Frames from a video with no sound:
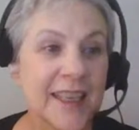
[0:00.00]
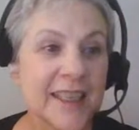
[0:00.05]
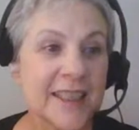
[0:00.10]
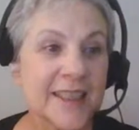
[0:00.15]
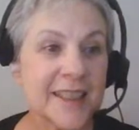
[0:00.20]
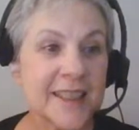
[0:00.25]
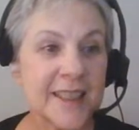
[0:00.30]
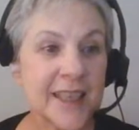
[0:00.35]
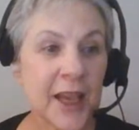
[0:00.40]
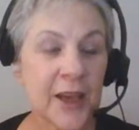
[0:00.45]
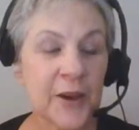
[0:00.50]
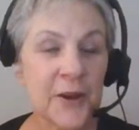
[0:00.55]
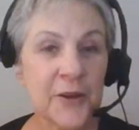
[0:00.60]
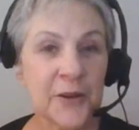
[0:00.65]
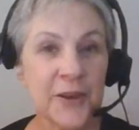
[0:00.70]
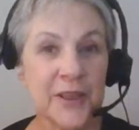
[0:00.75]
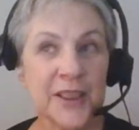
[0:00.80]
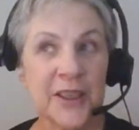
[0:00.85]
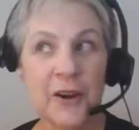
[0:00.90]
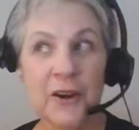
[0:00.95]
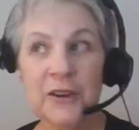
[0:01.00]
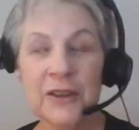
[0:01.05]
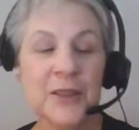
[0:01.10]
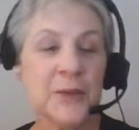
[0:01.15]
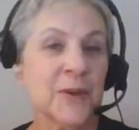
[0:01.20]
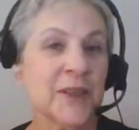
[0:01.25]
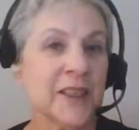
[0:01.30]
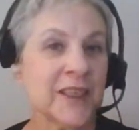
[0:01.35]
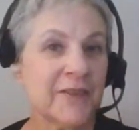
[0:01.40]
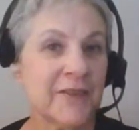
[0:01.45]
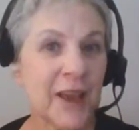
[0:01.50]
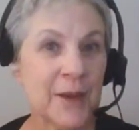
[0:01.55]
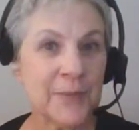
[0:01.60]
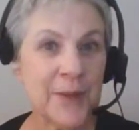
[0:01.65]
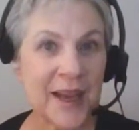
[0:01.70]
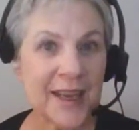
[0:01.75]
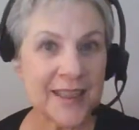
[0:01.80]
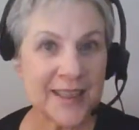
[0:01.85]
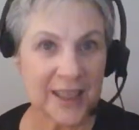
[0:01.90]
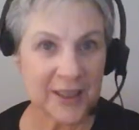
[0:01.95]
So you always want to leave that
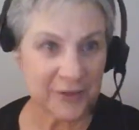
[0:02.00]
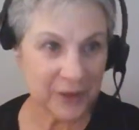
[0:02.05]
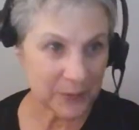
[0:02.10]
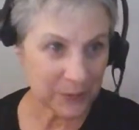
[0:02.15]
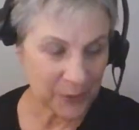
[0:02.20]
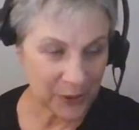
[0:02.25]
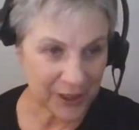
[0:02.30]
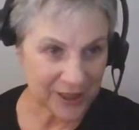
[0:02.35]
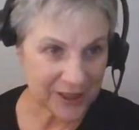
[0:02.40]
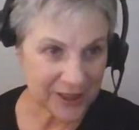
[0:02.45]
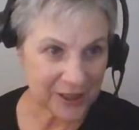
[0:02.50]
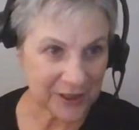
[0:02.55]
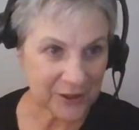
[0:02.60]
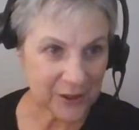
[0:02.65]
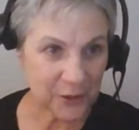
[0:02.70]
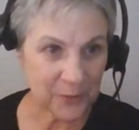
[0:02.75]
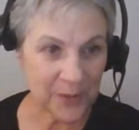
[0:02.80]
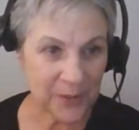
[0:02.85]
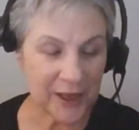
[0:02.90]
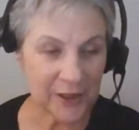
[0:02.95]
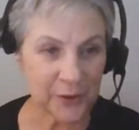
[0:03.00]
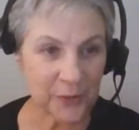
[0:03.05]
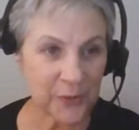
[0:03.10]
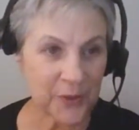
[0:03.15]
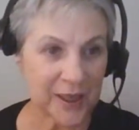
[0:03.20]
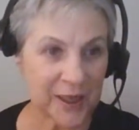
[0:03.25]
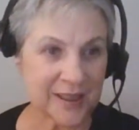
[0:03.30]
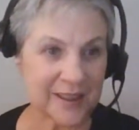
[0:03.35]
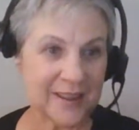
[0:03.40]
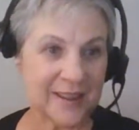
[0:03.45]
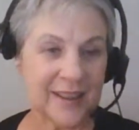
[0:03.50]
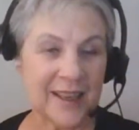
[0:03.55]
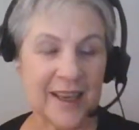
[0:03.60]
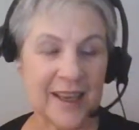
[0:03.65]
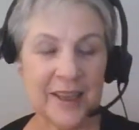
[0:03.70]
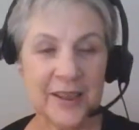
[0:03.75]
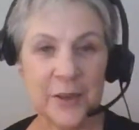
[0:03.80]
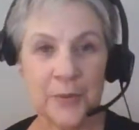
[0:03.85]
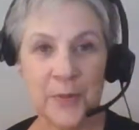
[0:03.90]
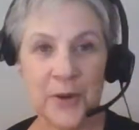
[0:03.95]
positive impression no matter what
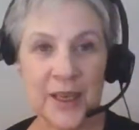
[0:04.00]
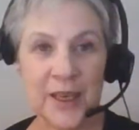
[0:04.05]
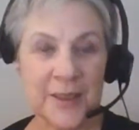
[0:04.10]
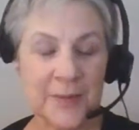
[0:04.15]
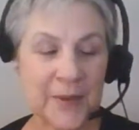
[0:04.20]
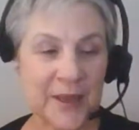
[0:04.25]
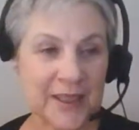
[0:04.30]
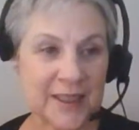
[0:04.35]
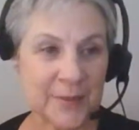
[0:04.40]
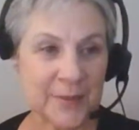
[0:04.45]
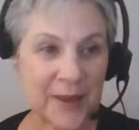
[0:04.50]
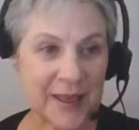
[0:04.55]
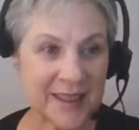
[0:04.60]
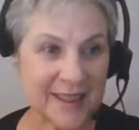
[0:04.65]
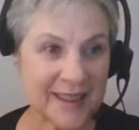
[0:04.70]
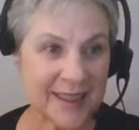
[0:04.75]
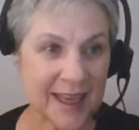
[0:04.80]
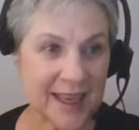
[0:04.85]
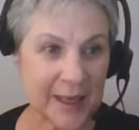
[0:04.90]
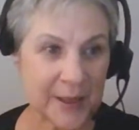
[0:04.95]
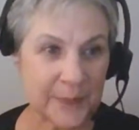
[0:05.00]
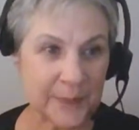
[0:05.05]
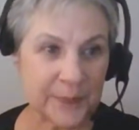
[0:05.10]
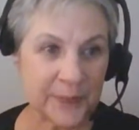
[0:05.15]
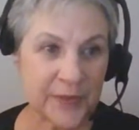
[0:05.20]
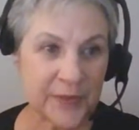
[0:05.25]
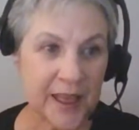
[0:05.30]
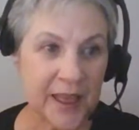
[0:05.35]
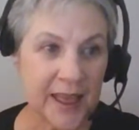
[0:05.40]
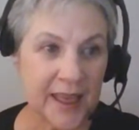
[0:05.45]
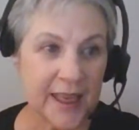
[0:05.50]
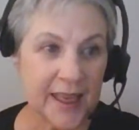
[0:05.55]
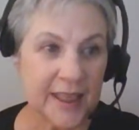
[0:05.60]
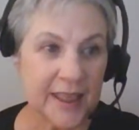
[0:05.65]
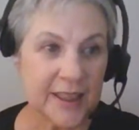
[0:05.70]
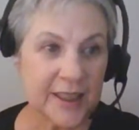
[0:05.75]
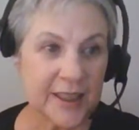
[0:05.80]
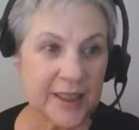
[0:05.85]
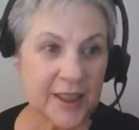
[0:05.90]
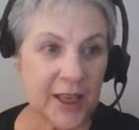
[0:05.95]
the prospects might say.
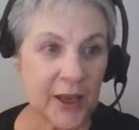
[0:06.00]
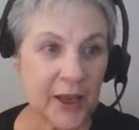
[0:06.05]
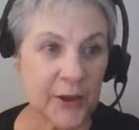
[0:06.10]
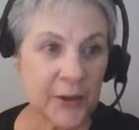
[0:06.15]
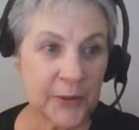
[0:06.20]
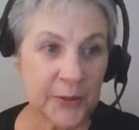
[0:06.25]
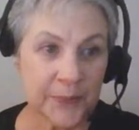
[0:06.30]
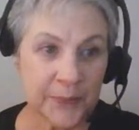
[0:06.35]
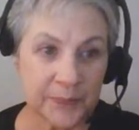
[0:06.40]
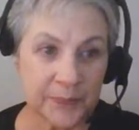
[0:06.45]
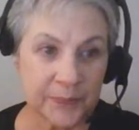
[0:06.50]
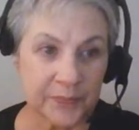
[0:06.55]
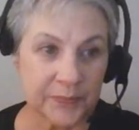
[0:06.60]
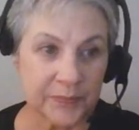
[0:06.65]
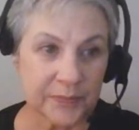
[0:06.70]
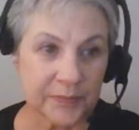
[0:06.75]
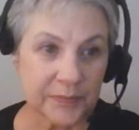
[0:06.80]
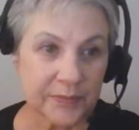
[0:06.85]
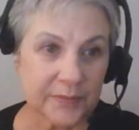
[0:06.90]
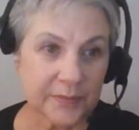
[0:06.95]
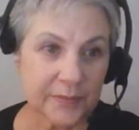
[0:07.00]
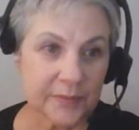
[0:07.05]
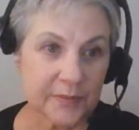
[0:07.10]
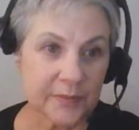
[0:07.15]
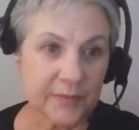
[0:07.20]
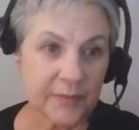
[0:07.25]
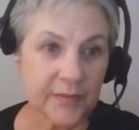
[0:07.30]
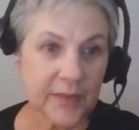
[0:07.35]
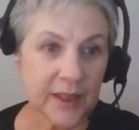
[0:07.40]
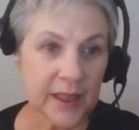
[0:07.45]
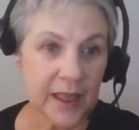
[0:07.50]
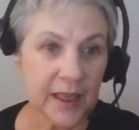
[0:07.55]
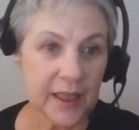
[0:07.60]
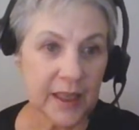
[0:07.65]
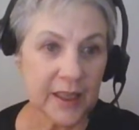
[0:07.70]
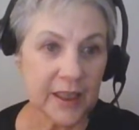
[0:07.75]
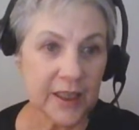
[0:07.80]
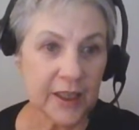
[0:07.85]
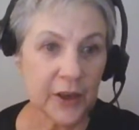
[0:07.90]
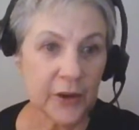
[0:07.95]
So,
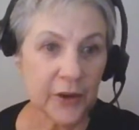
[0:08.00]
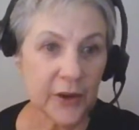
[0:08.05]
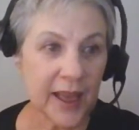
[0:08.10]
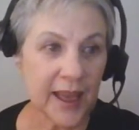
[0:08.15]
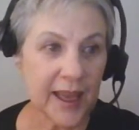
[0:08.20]
you know,